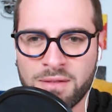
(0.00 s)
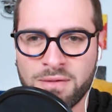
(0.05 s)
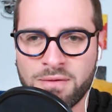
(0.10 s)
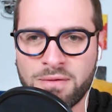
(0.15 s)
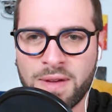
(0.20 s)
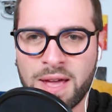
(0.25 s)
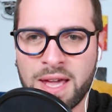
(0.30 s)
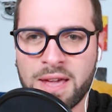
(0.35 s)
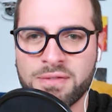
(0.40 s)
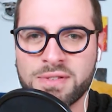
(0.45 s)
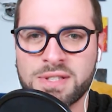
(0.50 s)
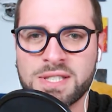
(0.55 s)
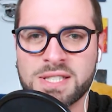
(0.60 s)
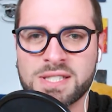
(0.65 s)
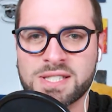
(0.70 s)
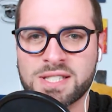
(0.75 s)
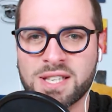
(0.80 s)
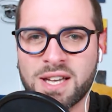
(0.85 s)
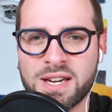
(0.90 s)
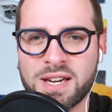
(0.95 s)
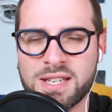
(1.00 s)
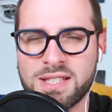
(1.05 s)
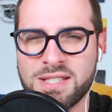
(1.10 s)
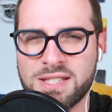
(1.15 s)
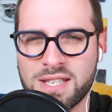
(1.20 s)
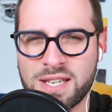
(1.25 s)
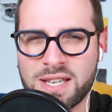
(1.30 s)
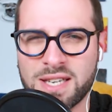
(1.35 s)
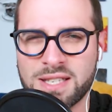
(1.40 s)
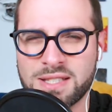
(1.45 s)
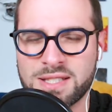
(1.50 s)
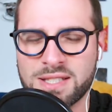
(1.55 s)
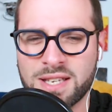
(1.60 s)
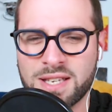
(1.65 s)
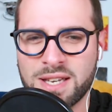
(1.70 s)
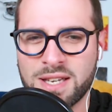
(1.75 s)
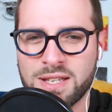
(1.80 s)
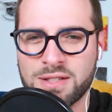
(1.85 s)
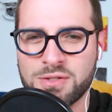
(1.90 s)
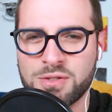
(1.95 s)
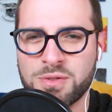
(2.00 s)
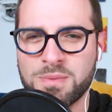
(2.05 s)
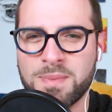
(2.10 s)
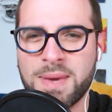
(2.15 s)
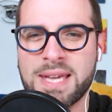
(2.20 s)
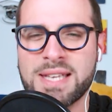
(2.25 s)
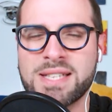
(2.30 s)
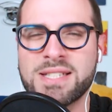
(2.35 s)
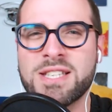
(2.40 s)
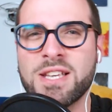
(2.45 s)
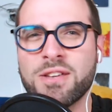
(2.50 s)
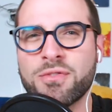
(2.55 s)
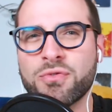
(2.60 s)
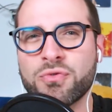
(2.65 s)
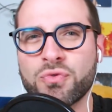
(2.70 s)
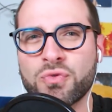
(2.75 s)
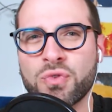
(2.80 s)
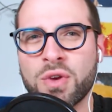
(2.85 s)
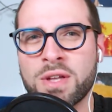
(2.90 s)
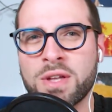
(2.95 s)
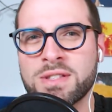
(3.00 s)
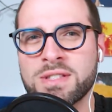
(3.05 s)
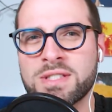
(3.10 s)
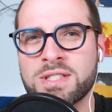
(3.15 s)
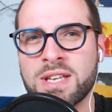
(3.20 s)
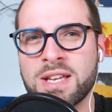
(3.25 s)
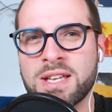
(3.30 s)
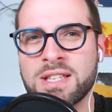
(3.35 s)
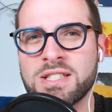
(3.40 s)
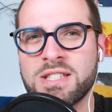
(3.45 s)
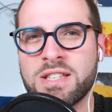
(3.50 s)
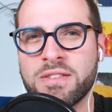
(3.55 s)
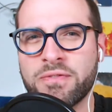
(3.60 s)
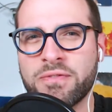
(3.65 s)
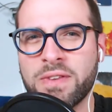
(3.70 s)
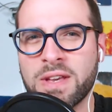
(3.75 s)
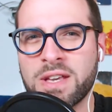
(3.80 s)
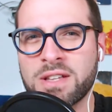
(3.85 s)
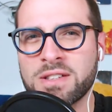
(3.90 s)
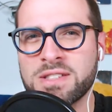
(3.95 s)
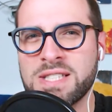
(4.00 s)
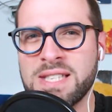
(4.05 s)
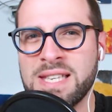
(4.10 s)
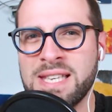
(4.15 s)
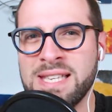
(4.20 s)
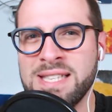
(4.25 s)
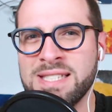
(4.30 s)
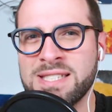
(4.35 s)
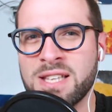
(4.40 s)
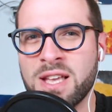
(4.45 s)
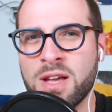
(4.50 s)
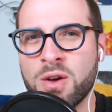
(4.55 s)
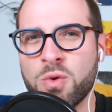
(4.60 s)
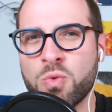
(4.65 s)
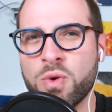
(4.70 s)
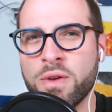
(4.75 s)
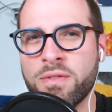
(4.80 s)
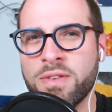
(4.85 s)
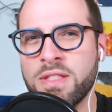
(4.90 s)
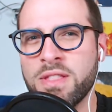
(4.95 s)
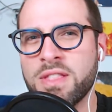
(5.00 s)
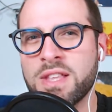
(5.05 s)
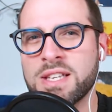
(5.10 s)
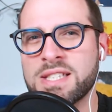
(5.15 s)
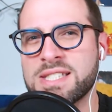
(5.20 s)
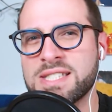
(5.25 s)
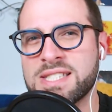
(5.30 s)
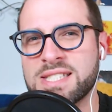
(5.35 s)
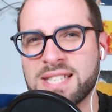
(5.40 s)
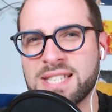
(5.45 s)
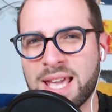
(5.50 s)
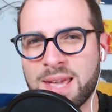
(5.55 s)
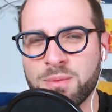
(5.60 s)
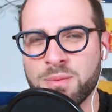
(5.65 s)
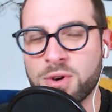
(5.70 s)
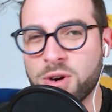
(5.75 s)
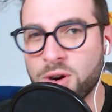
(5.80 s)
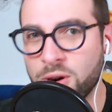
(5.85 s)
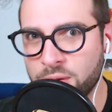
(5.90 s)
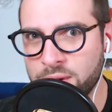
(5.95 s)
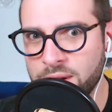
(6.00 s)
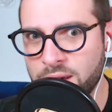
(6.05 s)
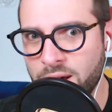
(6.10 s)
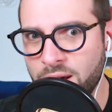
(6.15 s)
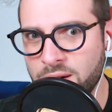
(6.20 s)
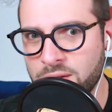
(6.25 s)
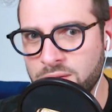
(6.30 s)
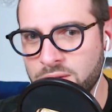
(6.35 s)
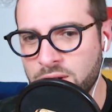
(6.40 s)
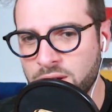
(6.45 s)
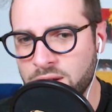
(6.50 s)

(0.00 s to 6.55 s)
they've decided to make different difficulties within the same choreo?